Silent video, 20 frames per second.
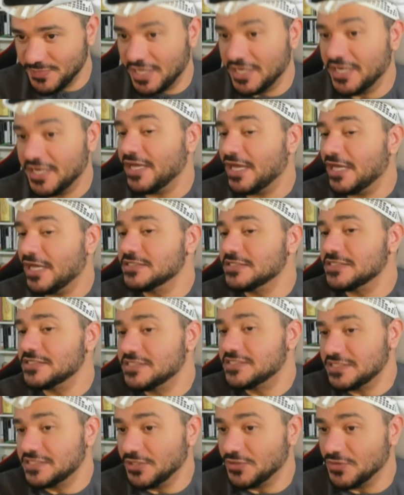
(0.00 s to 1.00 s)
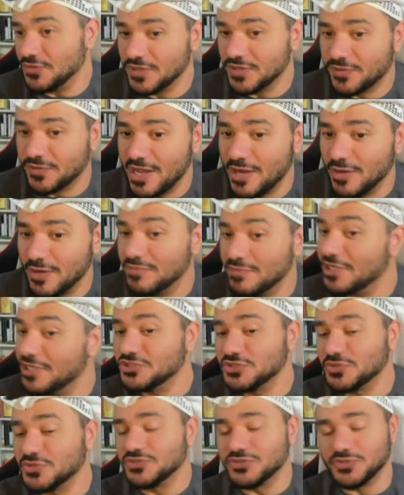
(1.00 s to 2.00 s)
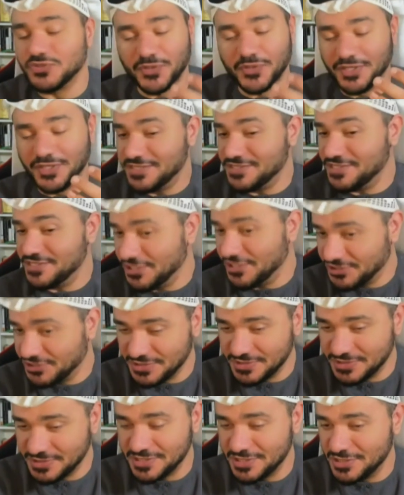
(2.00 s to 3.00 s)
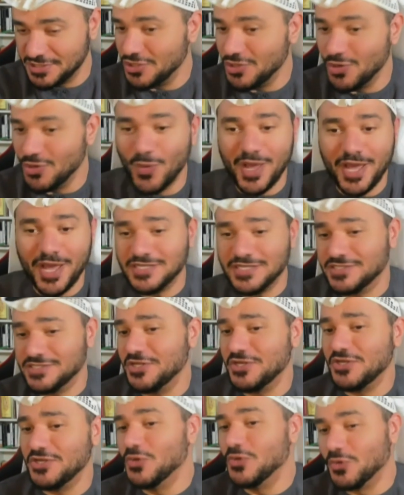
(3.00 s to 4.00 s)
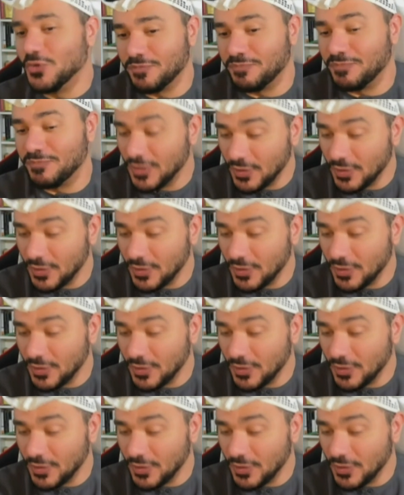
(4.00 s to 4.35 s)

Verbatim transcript: And I honestly see it on the ground. Many Jewish organizations in the U S and in Europe